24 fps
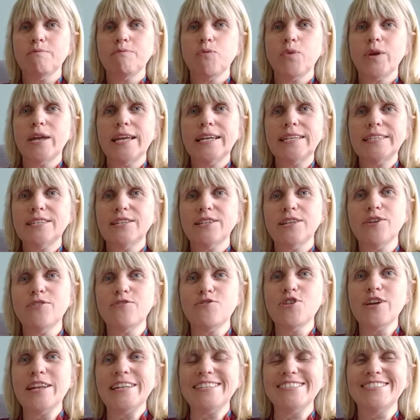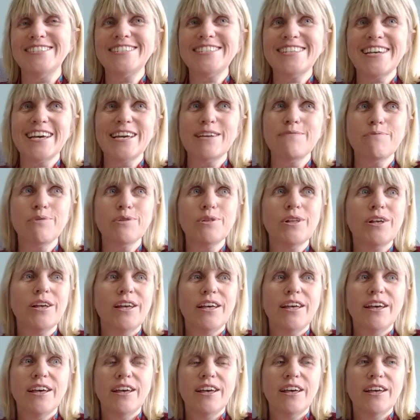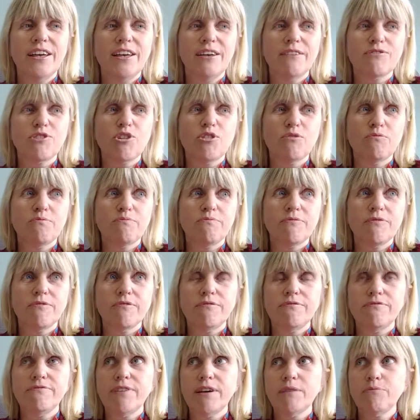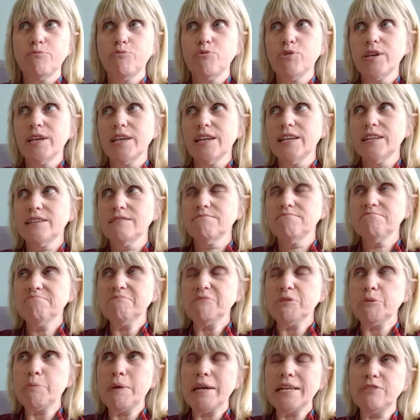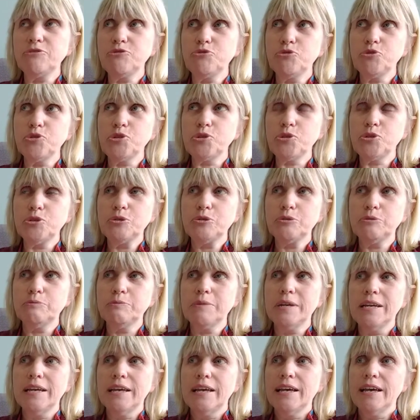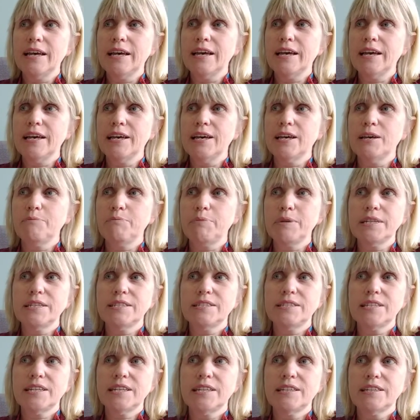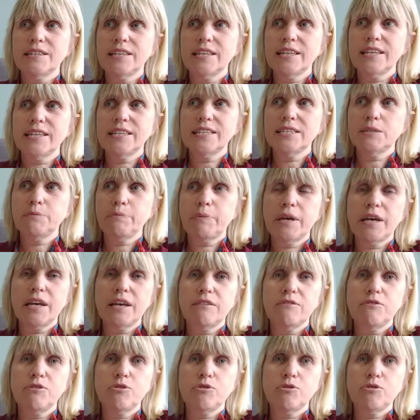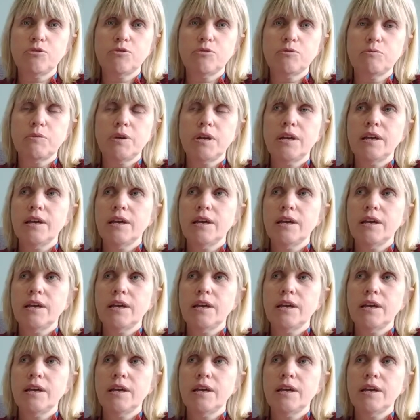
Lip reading: we eat at the other end of the table. I've got fabric in the bedroom, bits in the spare room,